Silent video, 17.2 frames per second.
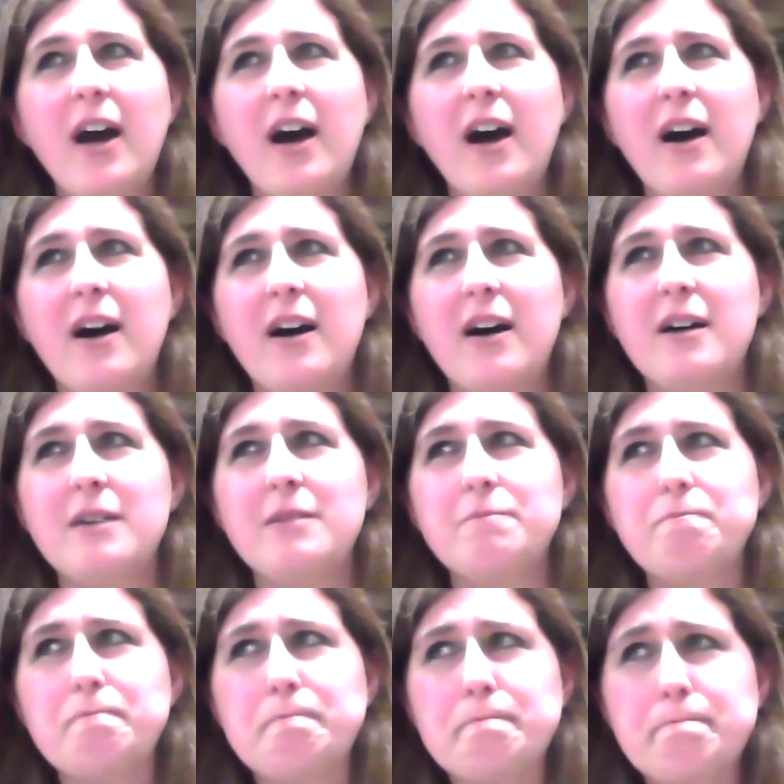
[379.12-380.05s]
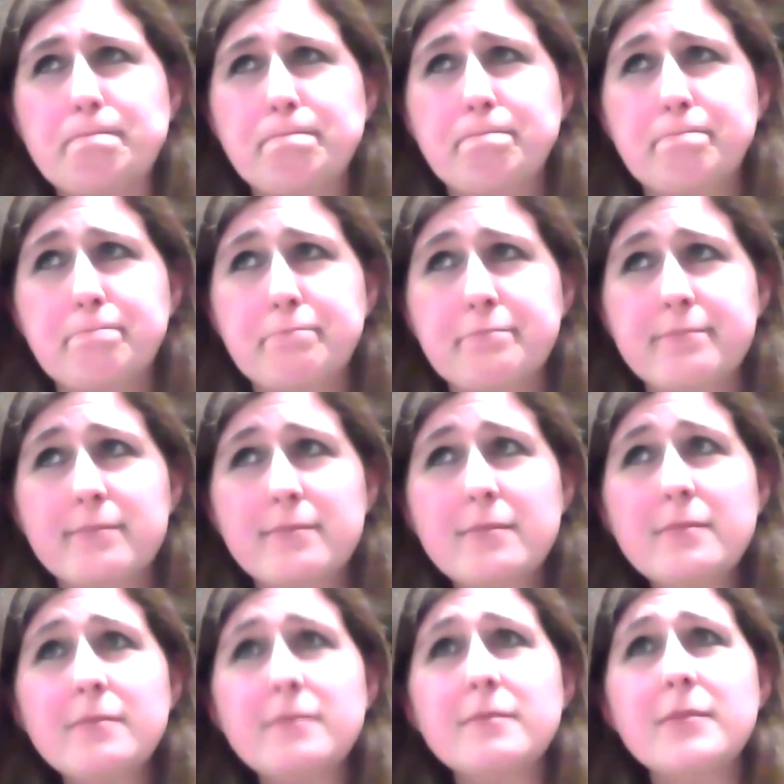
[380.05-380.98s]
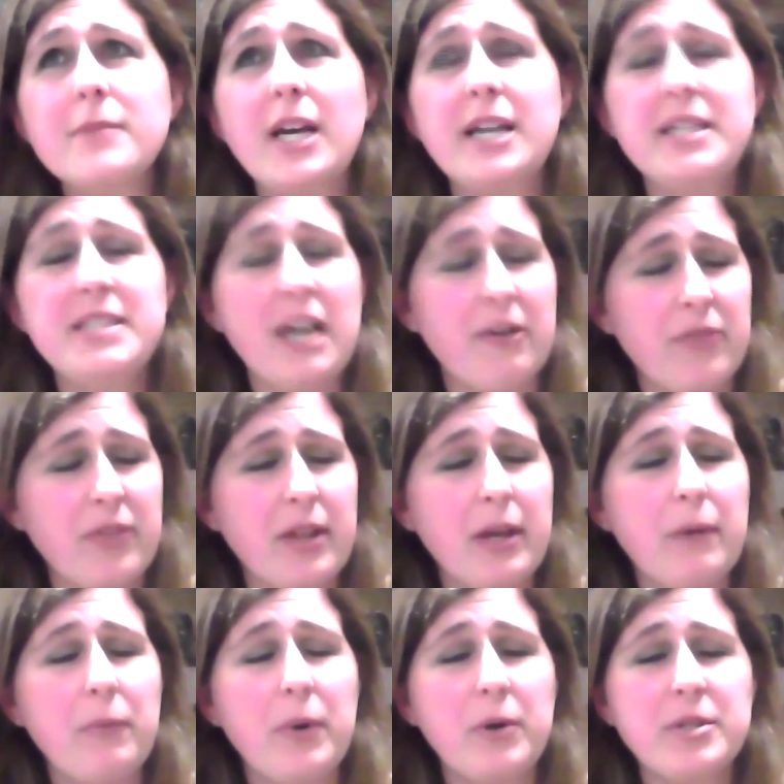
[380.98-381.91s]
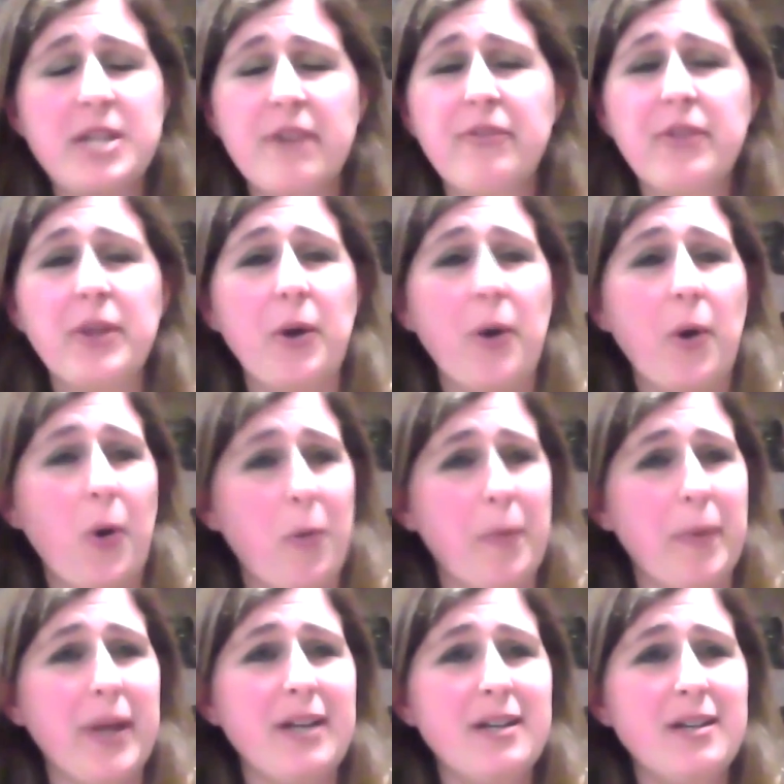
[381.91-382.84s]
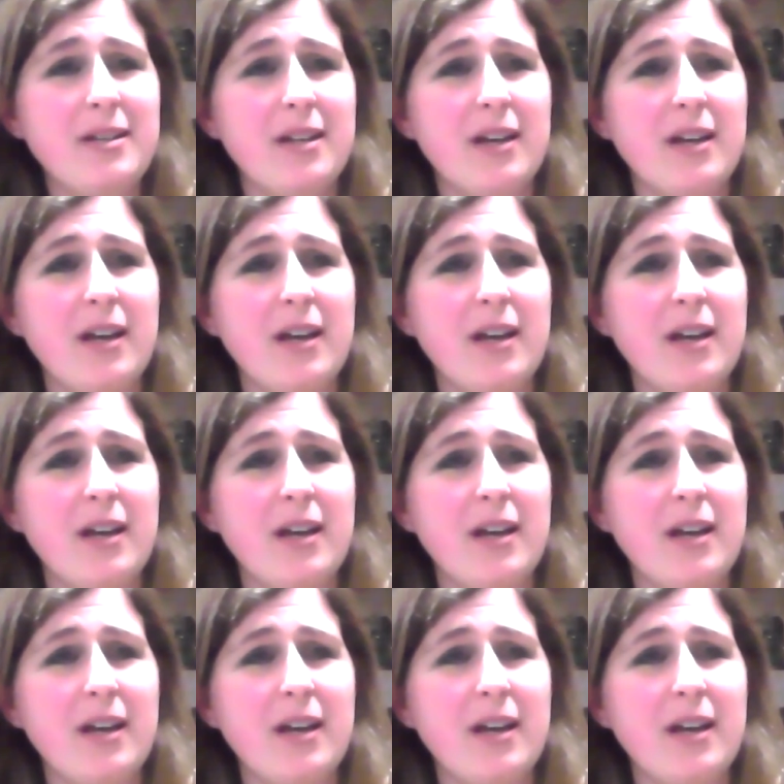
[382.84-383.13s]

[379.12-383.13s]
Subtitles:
we're definitely open,